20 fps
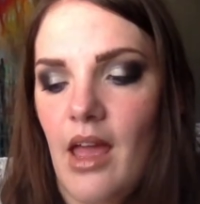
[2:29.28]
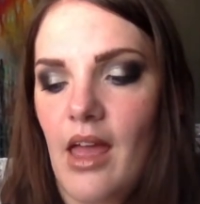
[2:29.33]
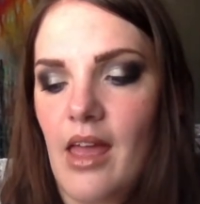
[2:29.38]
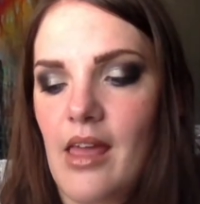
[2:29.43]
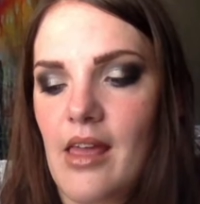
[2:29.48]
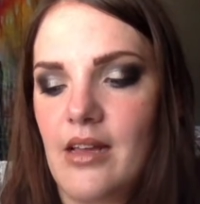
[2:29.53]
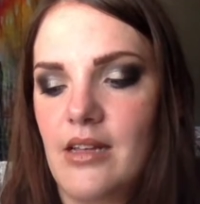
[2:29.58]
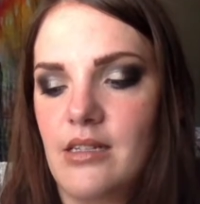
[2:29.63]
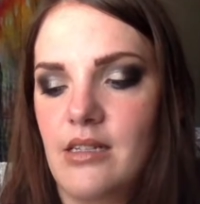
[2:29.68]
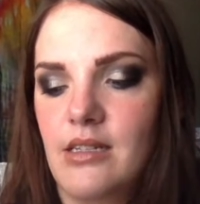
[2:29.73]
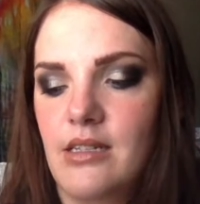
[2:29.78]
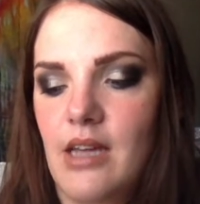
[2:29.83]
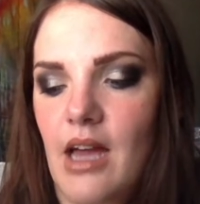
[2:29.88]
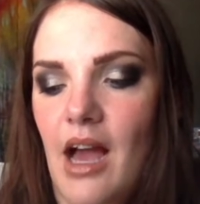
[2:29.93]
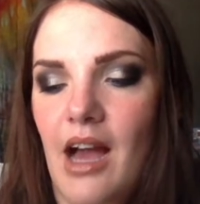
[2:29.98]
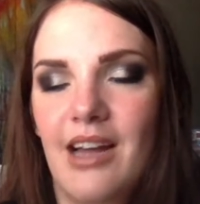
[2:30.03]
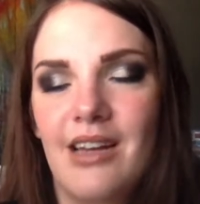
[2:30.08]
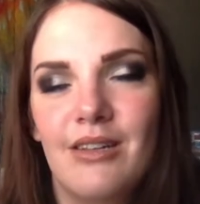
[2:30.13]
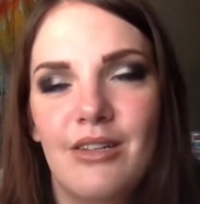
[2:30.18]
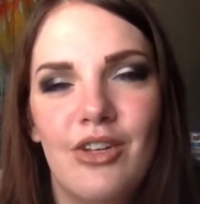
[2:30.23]
And
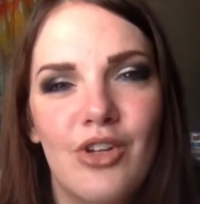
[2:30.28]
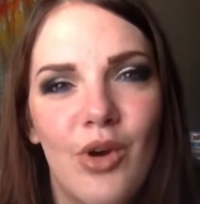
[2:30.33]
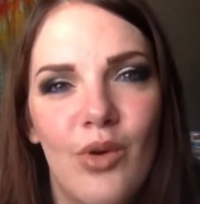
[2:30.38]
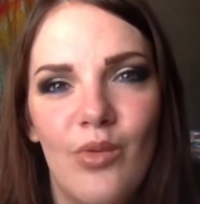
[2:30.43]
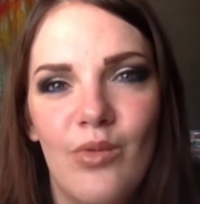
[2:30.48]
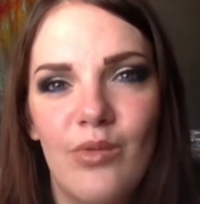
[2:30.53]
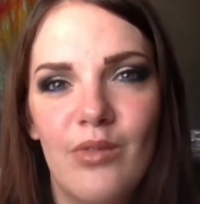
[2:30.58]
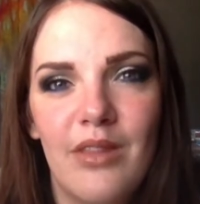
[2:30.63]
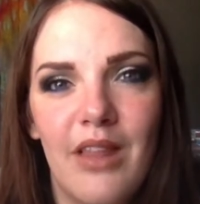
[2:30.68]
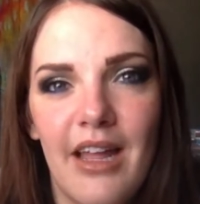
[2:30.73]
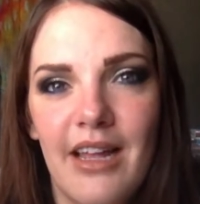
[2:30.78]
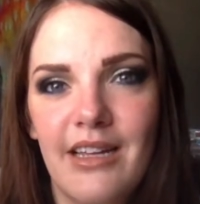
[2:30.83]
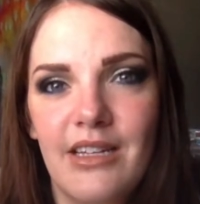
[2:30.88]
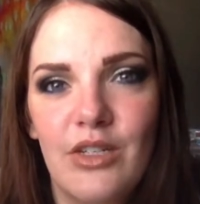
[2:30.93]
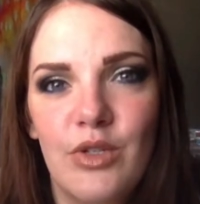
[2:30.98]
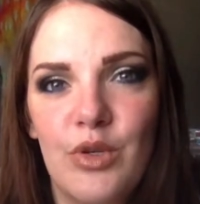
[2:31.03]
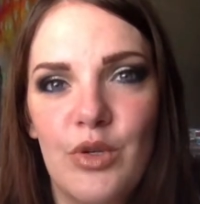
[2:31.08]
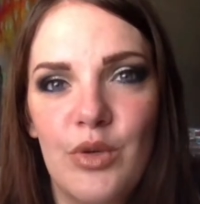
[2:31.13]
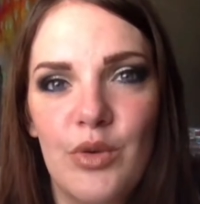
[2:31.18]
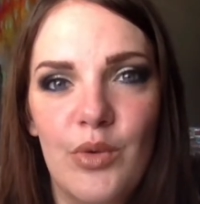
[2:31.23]
I don't like
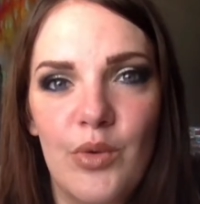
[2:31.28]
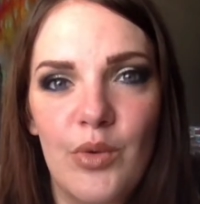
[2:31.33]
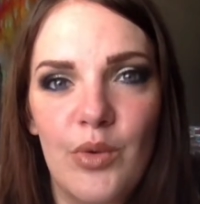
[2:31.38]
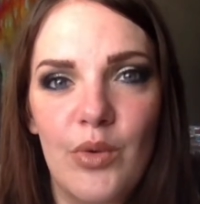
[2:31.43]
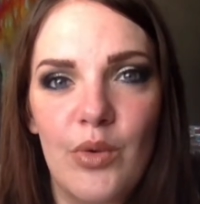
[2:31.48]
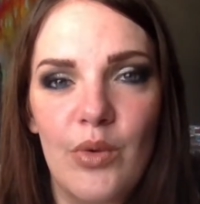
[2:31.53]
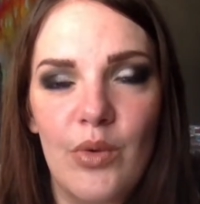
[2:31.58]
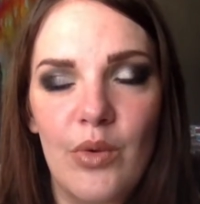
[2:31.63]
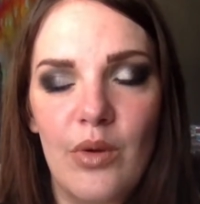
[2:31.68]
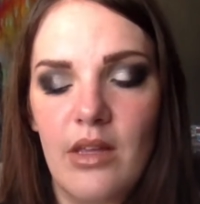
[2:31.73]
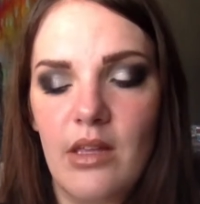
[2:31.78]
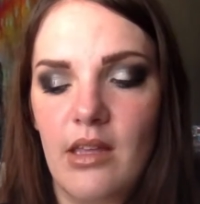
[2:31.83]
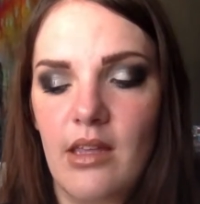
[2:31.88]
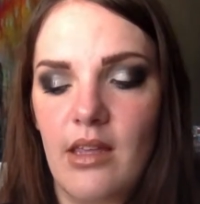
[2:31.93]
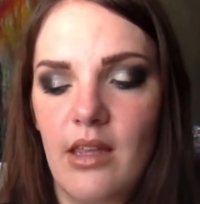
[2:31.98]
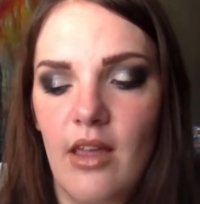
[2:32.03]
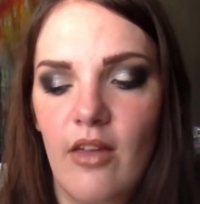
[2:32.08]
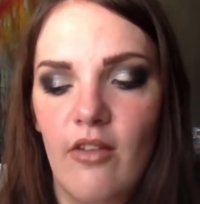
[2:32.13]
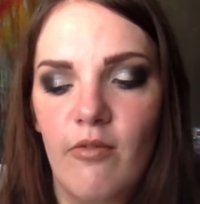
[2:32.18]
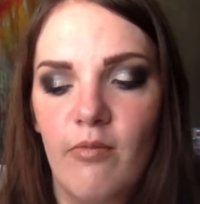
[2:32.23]
to
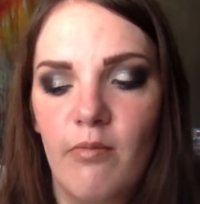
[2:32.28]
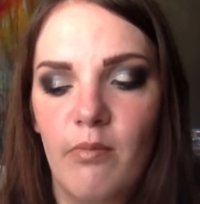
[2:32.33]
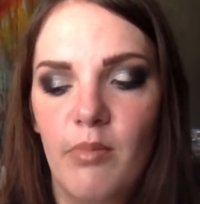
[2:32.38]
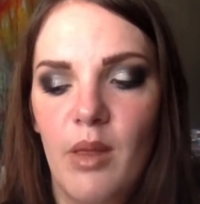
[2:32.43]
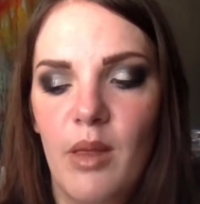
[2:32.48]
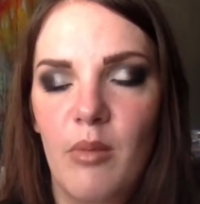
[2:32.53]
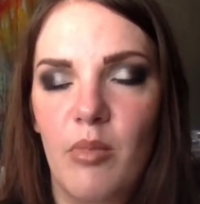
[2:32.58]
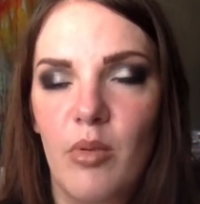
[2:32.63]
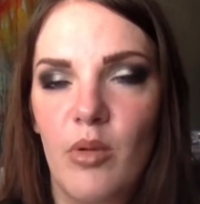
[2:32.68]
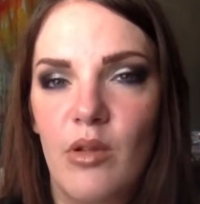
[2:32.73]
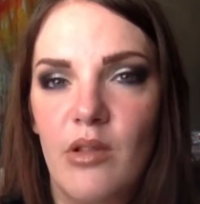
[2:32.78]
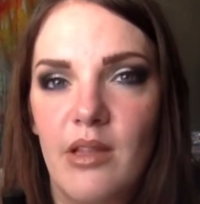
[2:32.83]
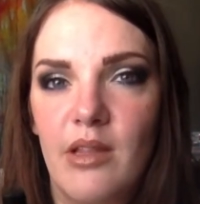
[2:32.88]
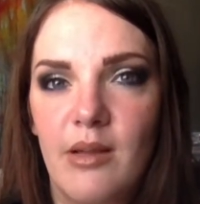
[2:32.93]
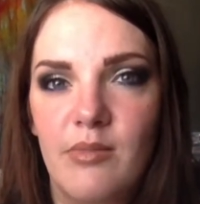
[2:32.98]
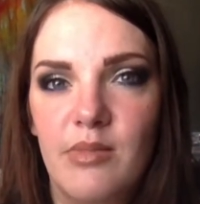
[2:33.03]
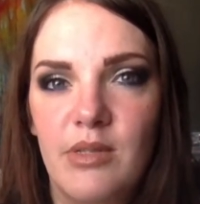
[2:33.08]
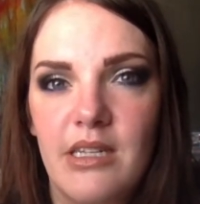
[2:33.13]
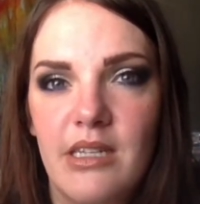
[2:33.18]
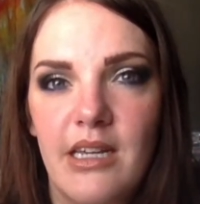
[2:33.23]
give people
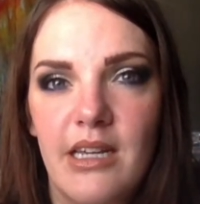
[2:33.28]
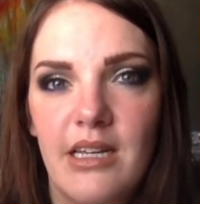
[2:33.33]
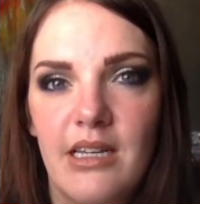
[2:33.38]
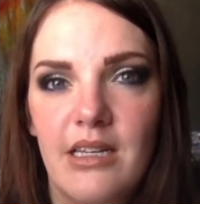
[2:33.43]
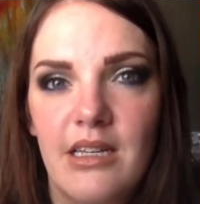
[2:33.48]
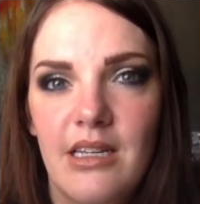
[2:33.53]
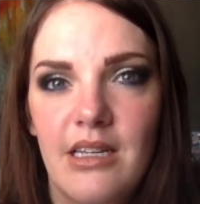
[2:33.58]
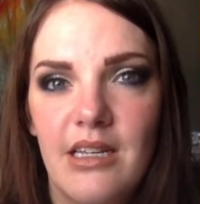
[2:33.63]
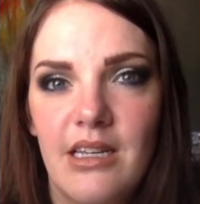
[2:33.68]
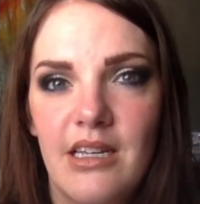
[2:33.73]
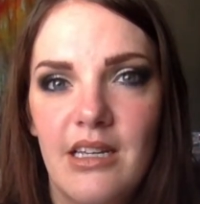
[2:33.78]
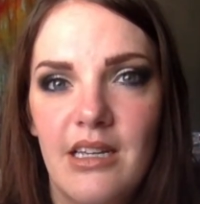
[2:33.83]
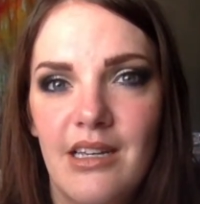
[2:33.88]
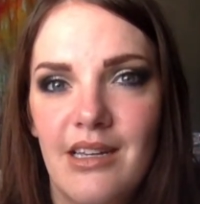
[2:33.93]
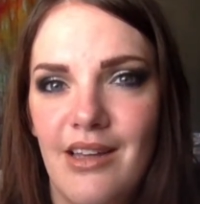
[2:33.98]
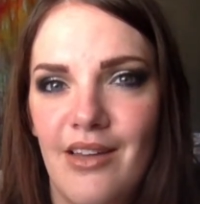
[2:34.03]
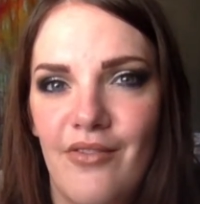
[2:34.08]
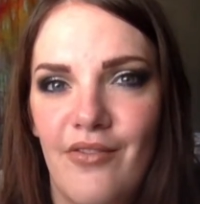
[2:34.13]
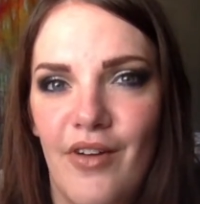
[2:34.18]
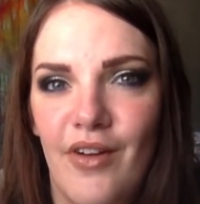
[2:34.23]
lipstick
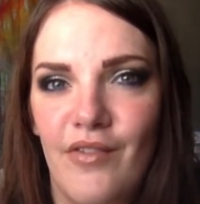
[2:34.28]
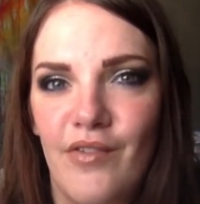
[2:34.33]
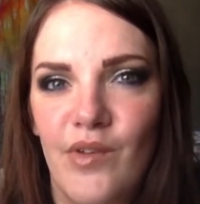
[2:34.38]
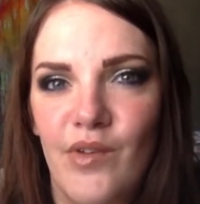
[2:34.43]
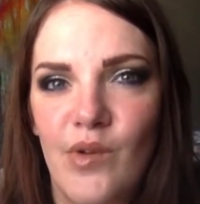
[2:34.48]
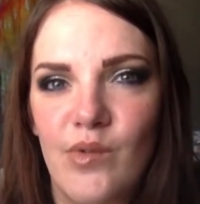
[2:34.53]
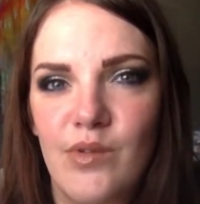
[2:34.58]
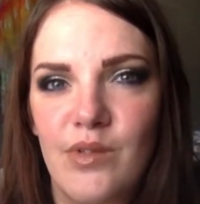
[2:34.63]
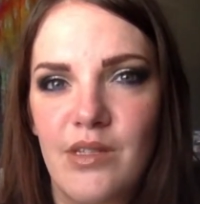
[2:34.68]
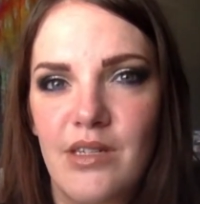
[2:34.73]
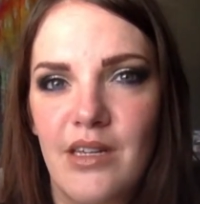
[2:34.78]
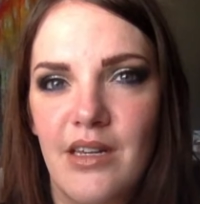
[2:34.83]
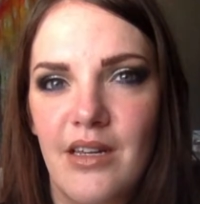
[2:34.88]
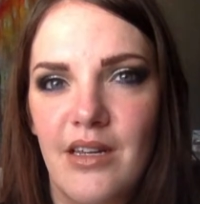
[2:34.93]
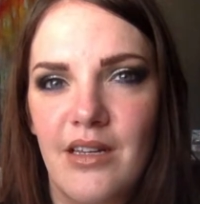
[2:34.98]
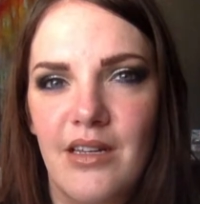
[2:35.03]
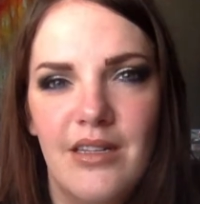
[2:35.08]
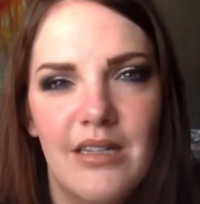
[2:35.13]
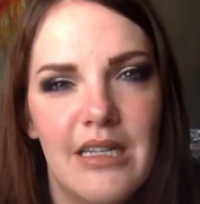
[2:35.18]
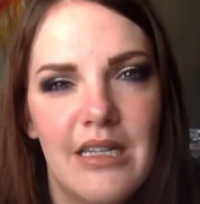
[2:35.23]
if I've used it.
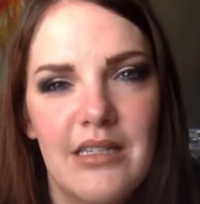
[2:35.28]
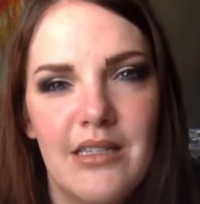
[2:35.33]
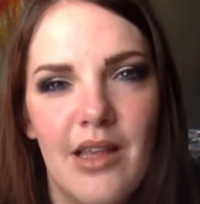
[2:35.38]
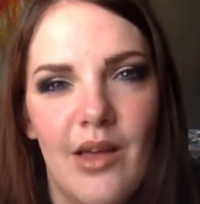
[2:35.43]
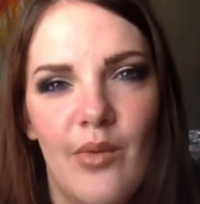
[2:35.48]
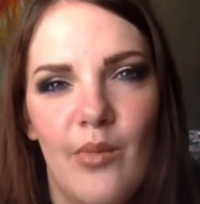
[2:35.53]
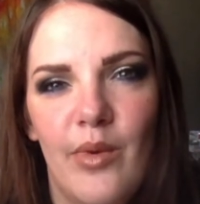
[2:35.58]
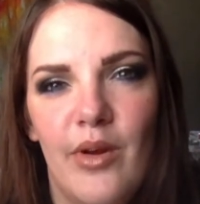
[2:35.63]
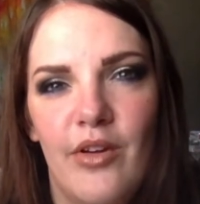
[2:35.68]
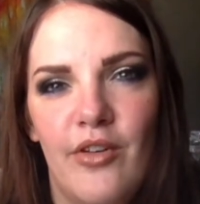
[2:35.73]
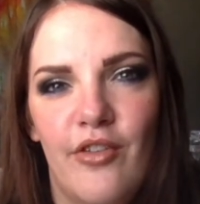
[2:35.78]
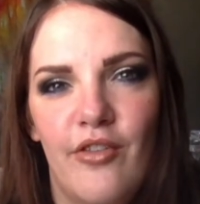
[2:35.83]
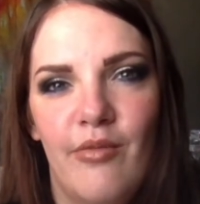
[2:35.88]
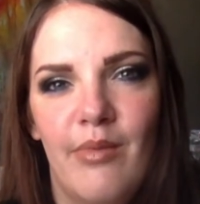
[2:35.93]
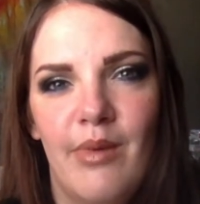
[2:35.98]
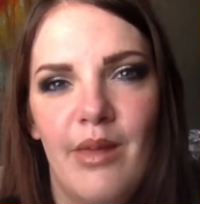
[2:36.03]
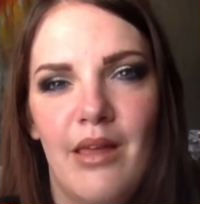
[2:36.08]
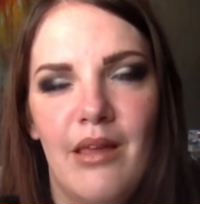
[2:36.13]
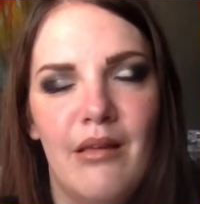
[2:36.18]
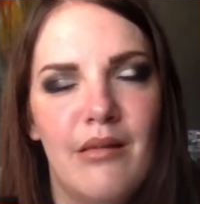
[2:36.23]
Is that weird of
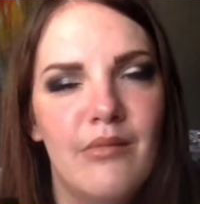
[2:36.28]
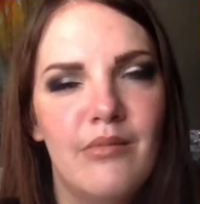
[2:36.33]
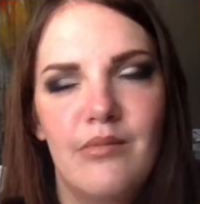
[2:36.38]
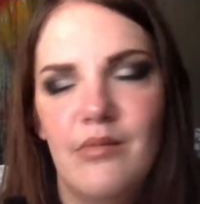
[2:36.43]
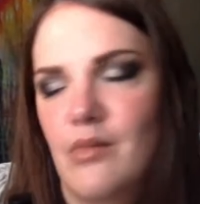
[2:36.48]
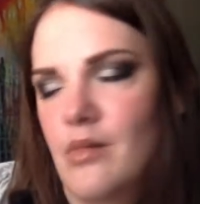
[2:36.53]
me?